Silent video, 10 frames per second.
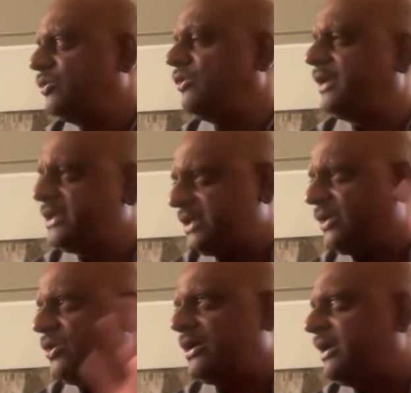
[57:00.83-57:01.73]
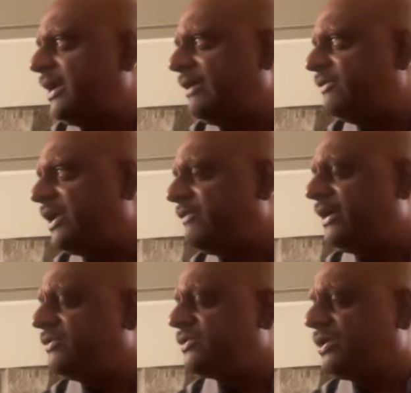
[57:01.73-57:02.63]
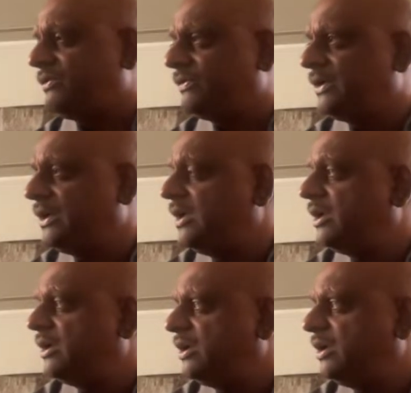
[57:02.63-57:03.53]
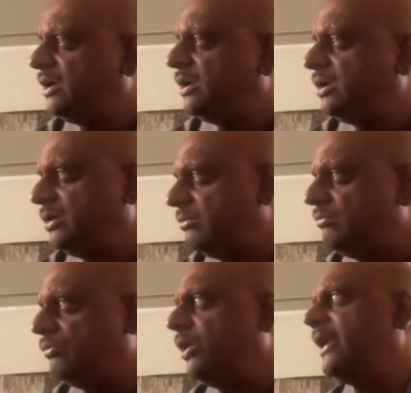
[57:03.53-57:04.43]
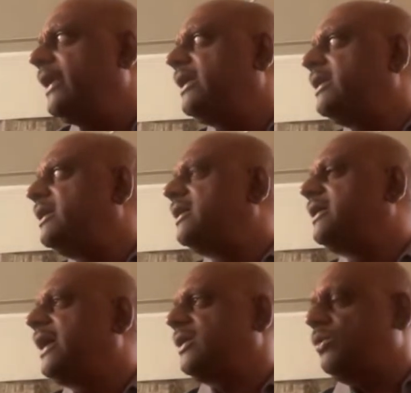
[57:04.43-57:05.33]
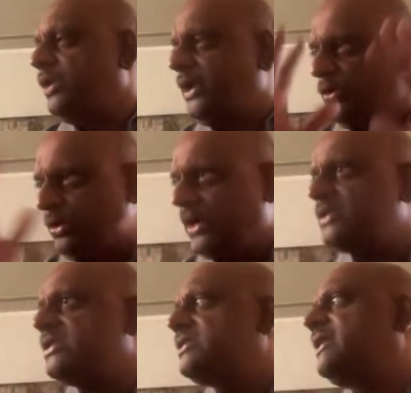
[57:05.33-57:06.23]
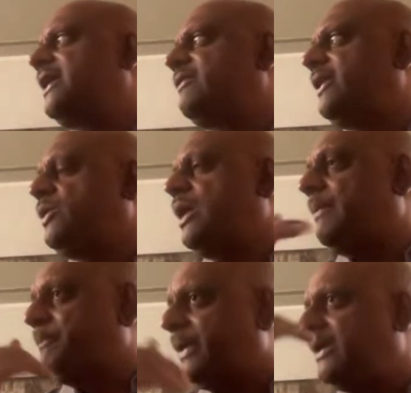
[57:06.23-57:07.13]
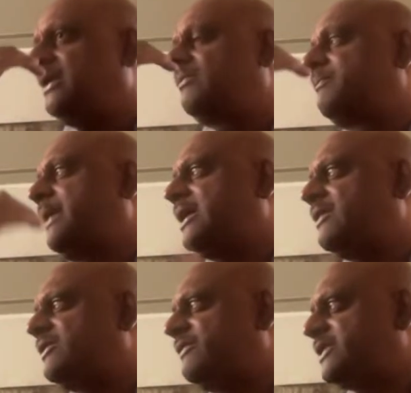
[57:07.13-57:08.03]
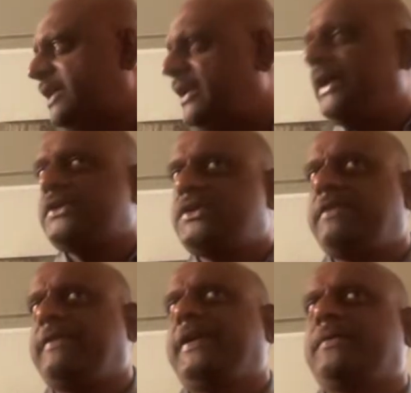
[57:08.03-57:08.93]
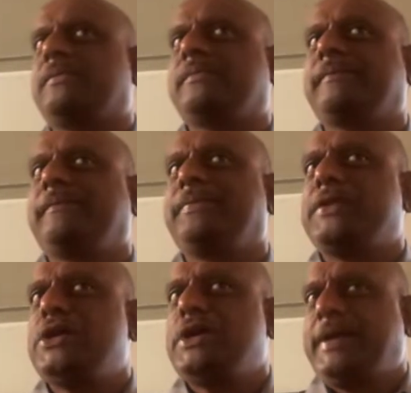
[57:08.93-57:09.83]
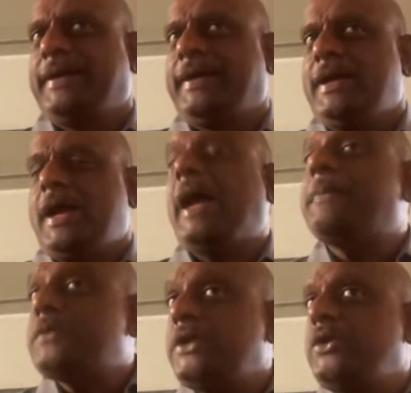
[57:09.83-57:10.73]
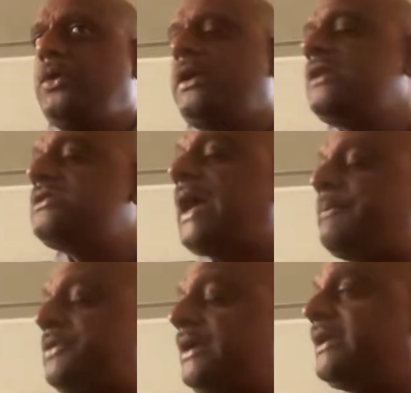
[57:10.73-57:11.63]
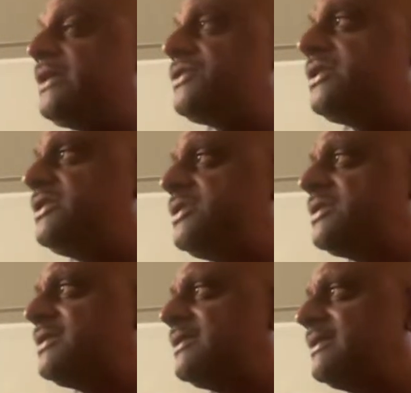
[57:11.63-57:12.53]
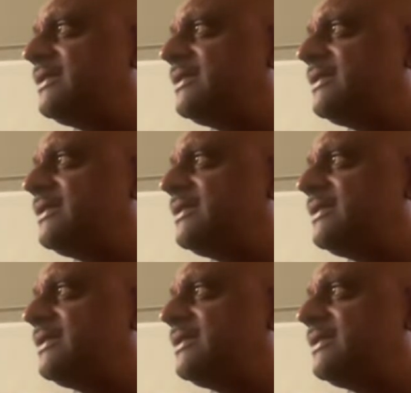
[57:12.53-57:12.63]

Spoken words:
Ovaries are not derivatives of Mullerian duct. Only uterus is the derivative. Upper part of the vagina is derivative. Absent uterus, absent testis.